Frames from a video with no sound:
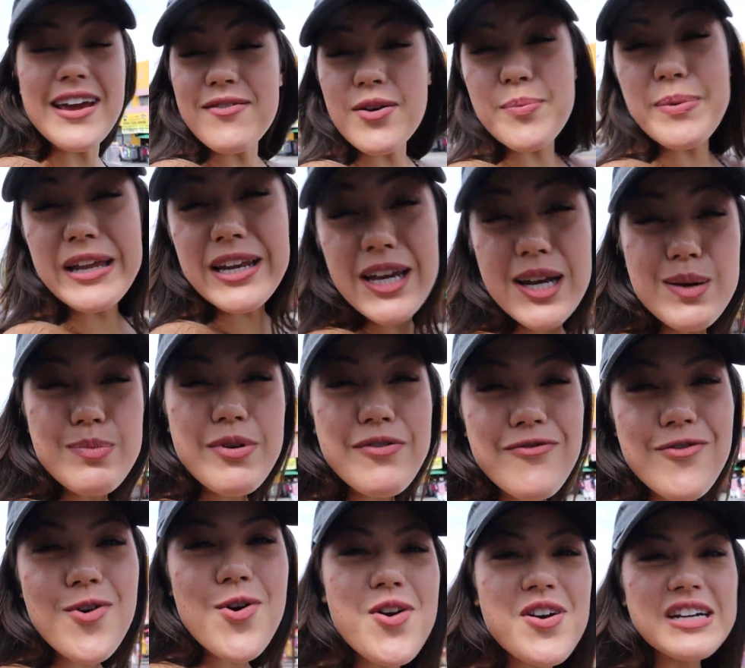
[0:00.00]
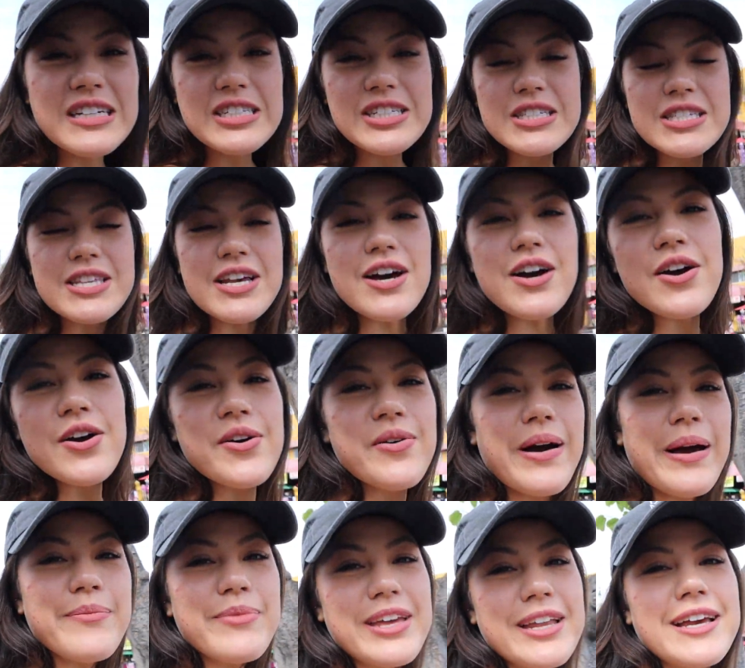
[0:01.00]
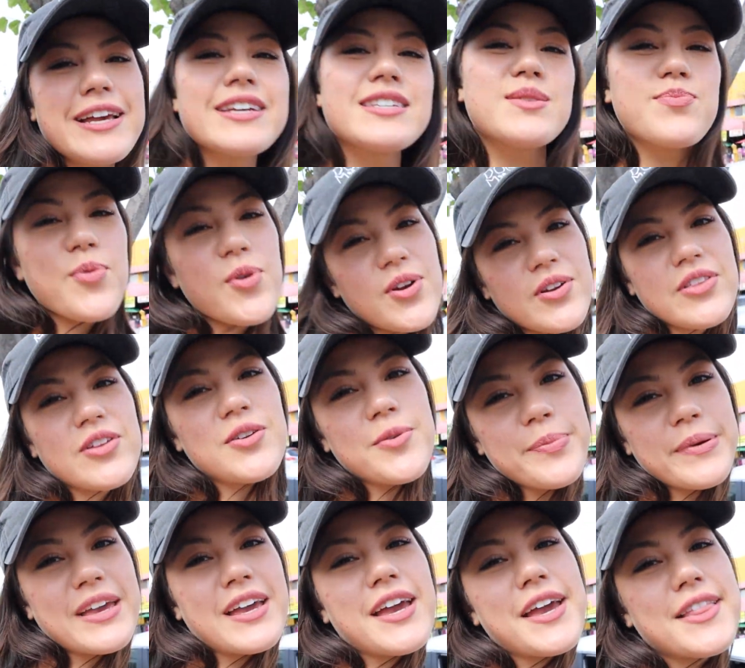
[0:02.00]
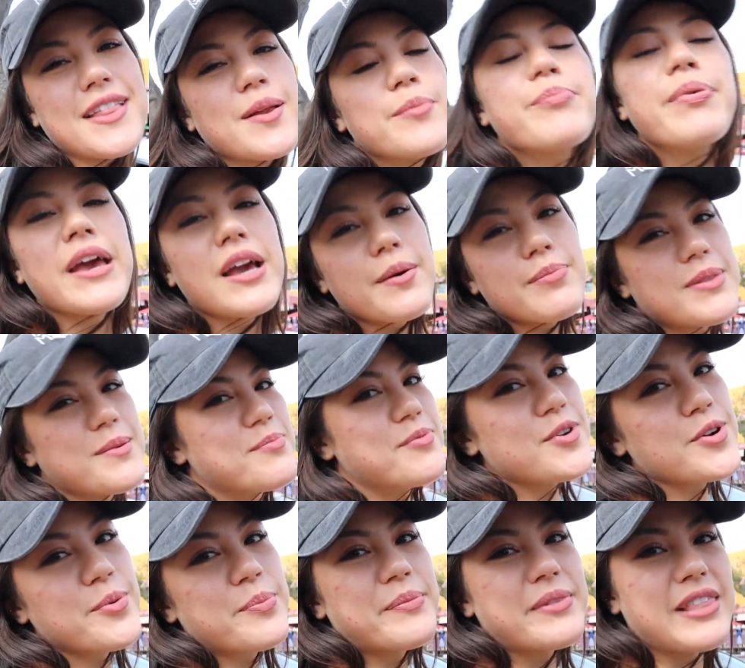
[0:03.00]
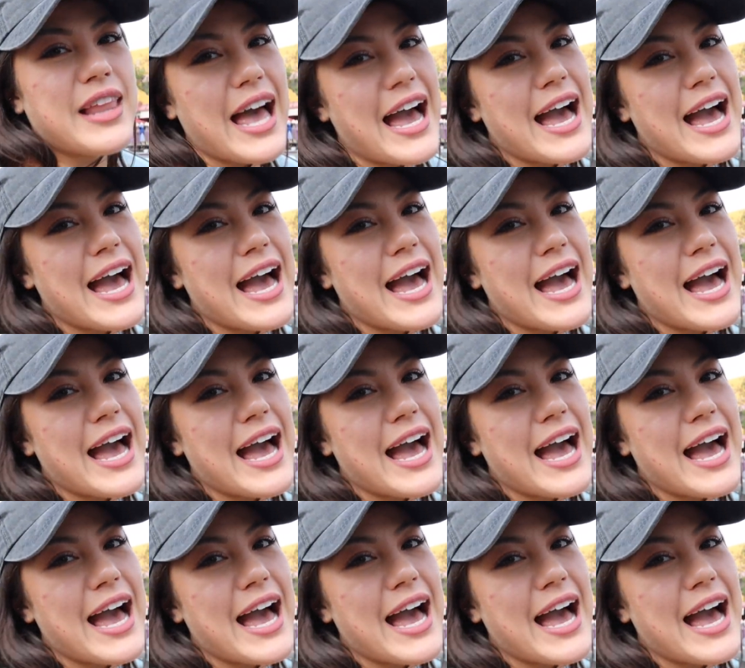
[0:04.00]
never been here before, so I'm gonna explore a little bit and then pick up the broom